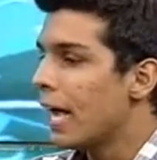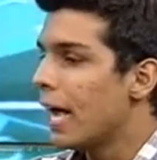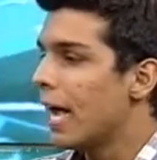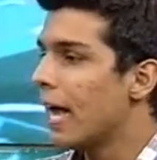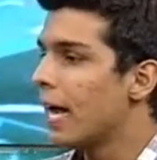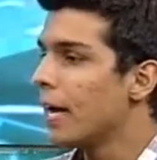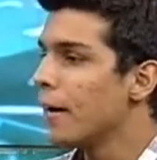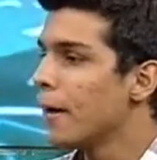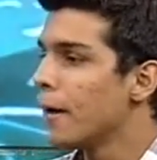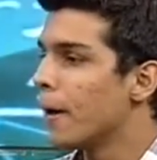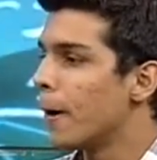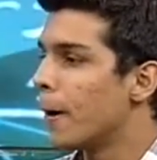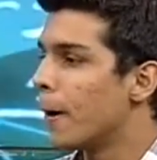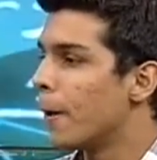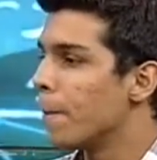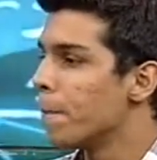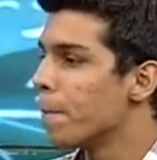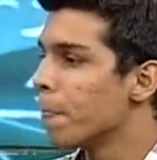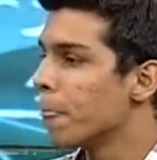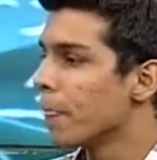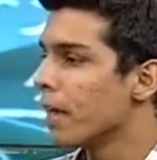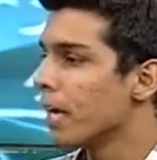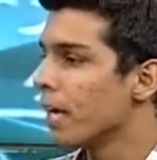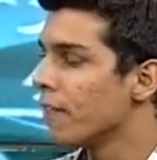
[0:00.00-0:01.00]
And
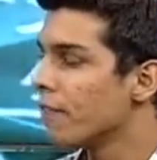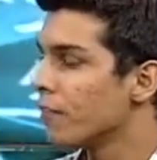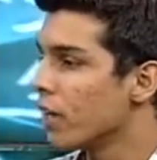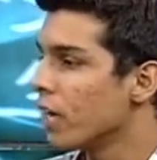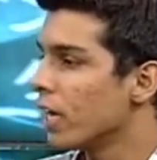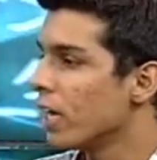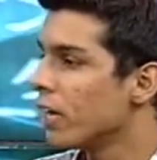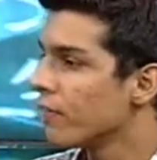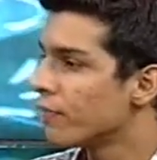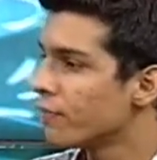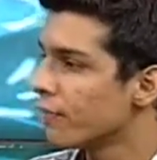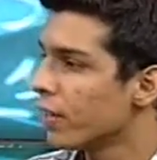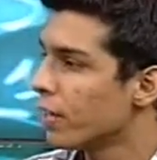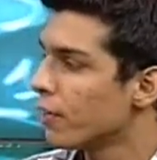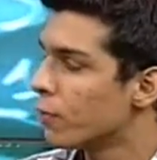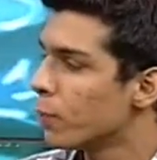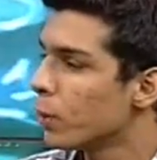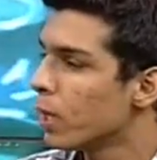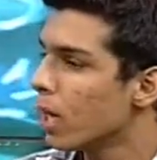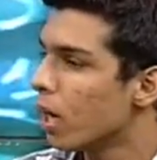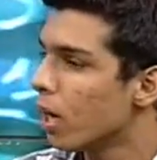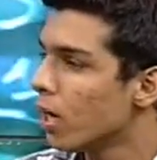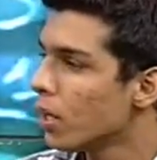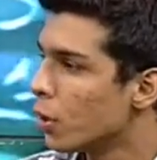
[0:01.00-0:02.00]
if
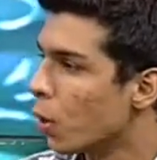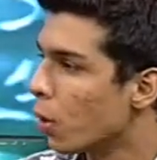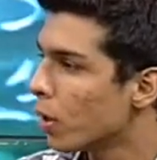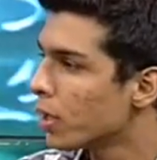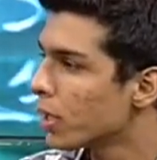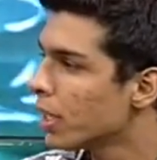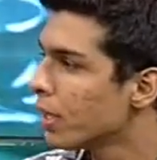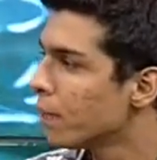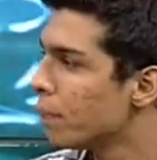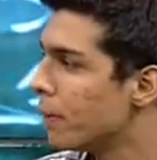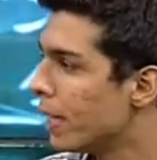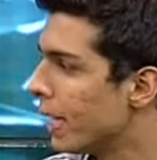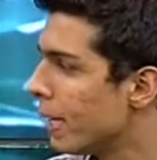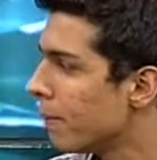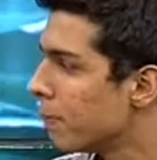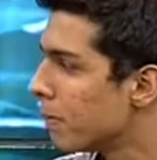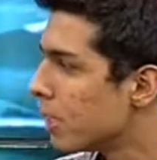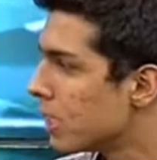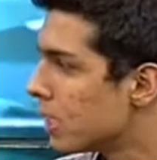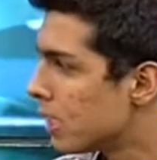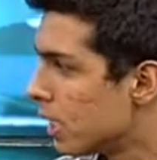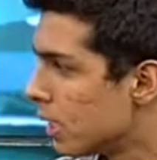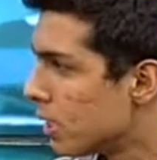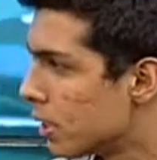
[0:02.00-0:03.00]
we are not to blame
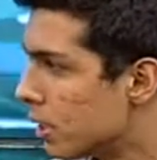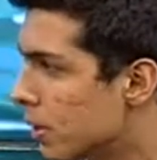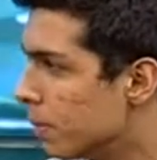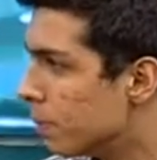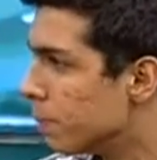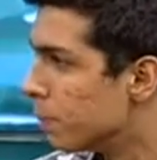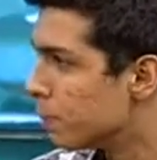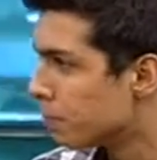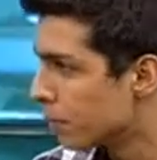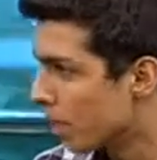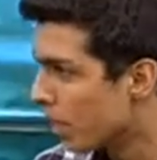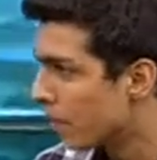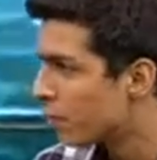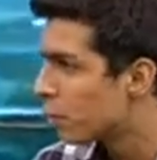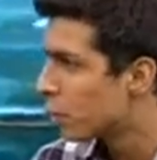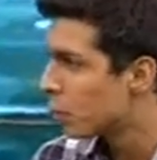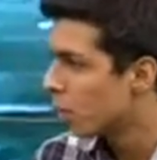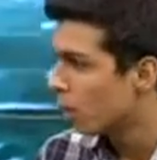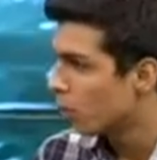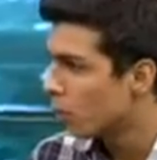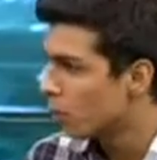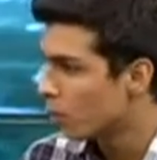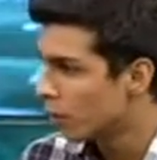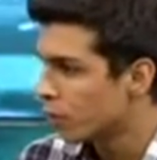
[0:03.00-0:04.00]
the system, if you
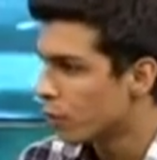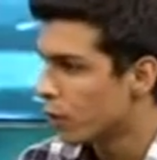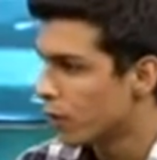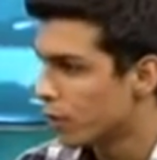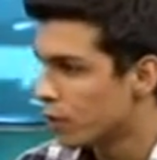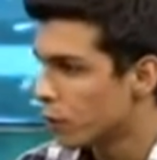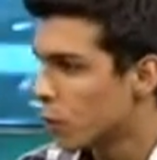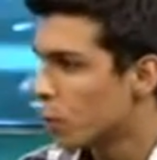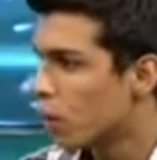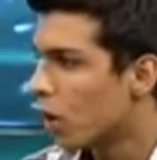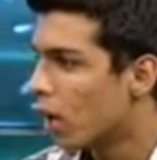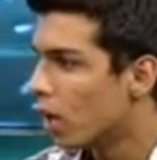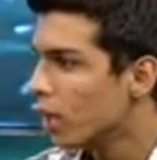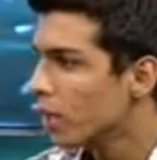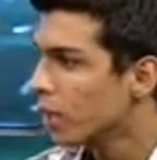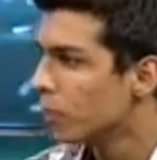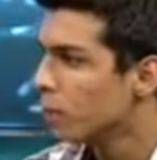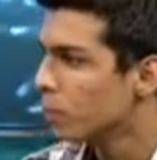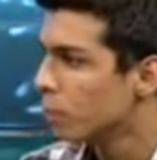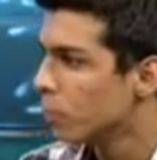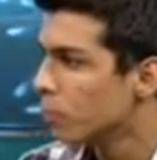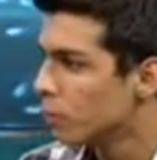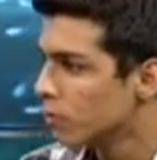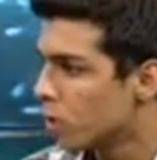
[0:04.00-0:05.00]
are
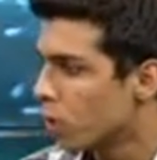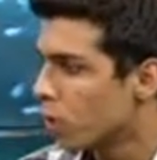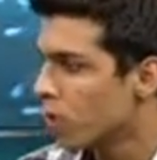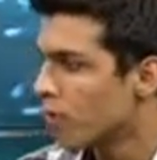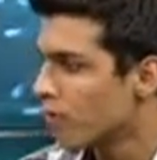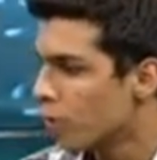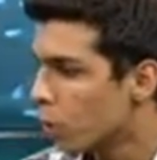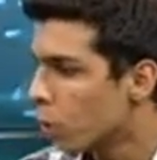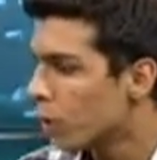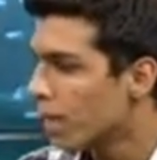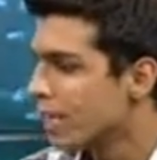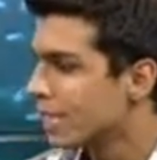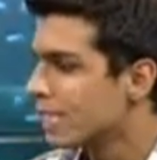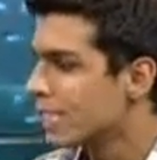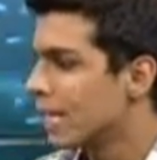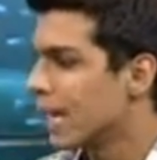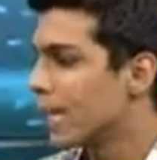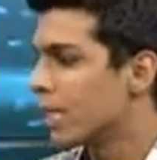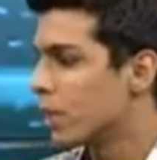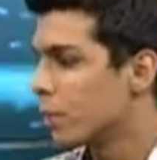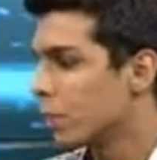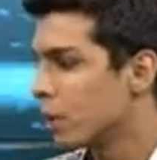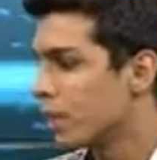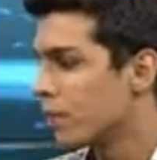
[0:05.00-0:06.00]
to sort of look
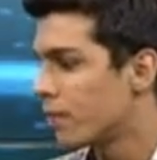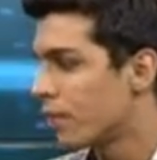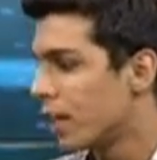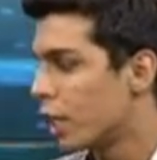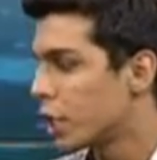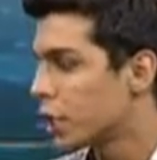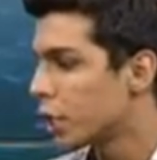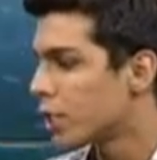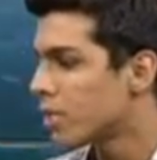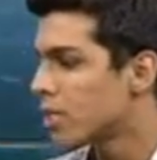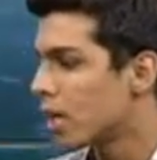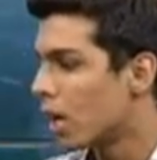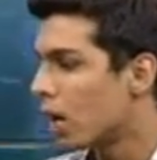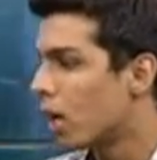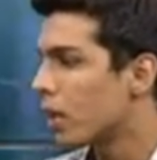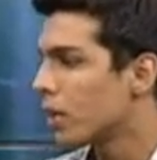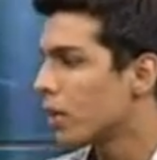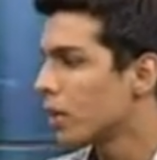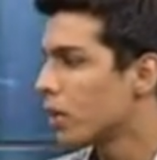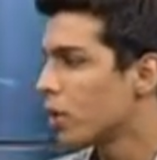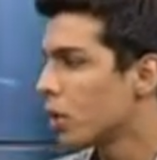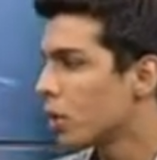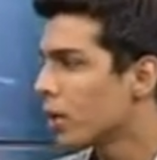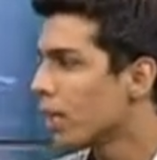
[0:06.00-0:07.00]
inside, when the freshers are
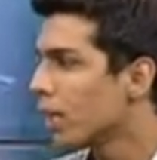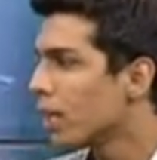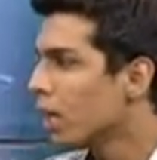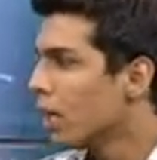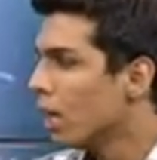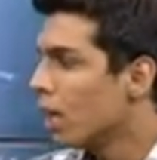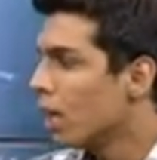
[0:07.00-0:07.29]
to look,